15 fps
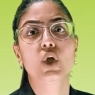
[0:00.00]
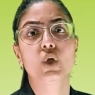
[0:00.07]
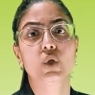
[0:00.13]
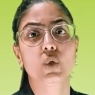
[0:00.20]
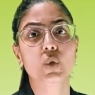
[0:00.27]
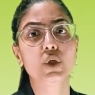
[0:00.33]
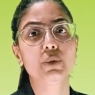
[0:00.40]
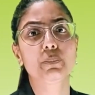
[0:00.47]

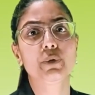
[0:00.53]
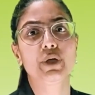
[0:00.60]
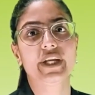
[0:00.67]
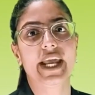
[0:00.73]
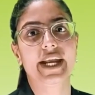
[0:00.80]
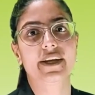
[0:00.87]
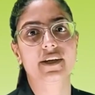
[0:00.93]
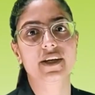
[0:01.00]
Clothes
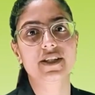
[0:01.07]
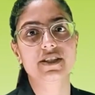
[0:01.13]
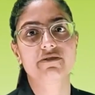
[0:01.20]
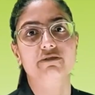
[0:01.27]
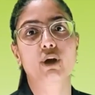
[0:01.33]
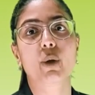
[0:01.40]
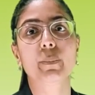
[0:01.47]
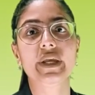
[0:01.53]
protect us
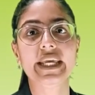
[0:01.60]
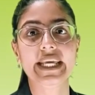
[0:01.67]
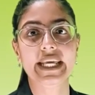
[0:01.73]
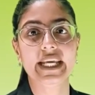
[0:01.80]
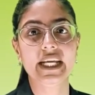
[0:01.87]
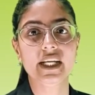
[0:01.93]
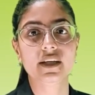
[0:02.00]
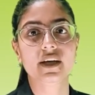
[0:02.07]
from
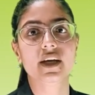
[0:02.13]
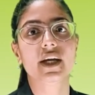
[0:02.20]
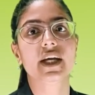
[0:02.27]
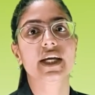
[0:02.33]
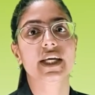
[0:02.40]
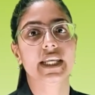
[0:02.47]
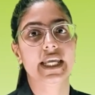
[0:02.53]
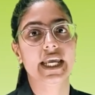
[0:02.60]
heat,
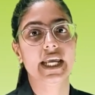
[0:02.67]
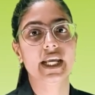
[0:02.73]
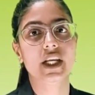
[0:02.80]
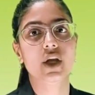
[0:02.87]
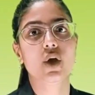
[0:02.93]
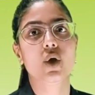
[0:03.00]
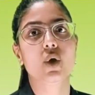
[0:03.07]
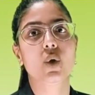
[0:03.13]

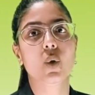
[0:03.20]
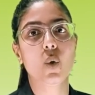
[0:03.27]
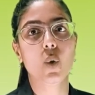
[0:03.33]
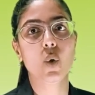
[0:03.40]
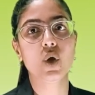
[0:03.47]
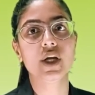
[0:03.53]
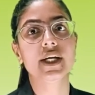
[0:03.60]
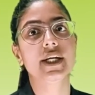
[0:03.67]
rain,
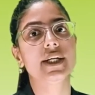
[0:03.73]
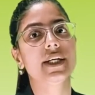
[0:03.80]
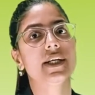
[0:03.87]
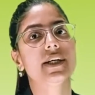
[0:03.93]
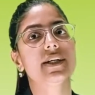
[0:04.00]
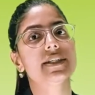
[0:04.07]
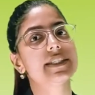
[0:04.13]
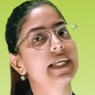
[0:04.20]
cold,
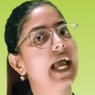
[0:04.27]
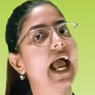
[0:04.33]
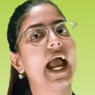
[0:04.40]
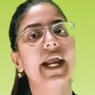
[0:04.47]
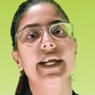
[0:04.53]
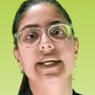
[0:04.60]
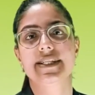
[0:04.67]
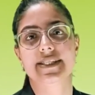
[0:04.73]
dust
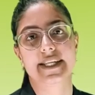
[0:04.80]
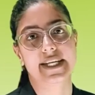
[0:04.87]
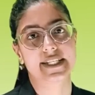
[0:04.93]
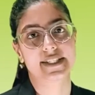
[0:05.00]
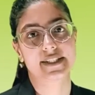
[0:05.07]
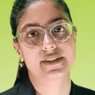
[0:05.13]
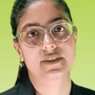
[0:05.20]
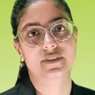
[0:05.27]
and
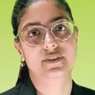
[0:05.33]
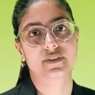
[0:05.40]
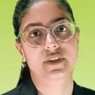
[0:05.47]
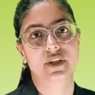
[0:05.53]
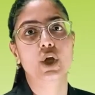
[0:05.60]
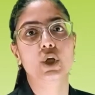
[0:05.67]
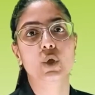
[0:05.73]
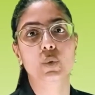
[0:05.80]
insects.
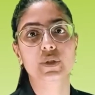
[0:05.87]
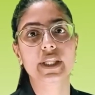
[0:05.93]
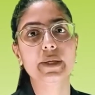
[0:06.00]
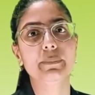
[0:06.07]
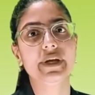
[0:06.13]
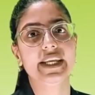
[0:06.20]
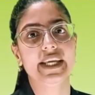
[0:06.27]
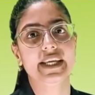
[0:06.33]

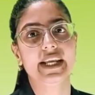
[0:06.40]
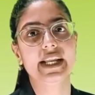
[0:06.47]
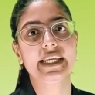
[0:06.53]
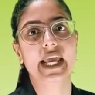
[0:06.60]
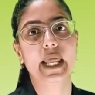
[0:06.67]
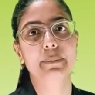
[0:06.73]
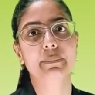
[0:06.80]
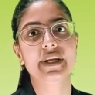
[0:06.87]
Clothing material
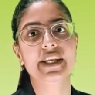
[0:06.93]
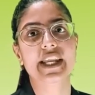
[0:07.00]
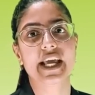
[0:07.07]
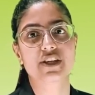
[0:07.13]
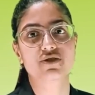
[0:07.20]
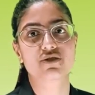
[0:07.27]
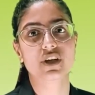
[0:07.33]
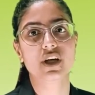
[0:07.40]
can be
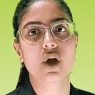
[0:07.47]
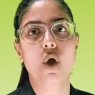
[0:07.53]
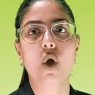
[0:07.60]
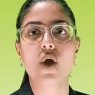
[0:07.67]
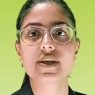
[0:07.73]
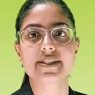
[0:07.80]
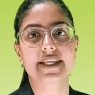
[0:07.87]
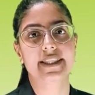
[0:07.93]
natural
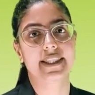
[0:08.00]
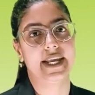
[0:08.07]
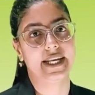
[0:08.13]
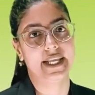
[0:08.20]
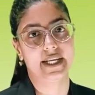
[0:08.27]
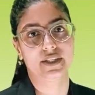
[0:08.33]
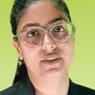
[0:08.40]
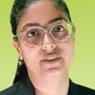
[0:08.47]
or
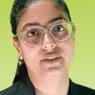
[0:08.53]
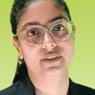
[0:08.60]
synthetic.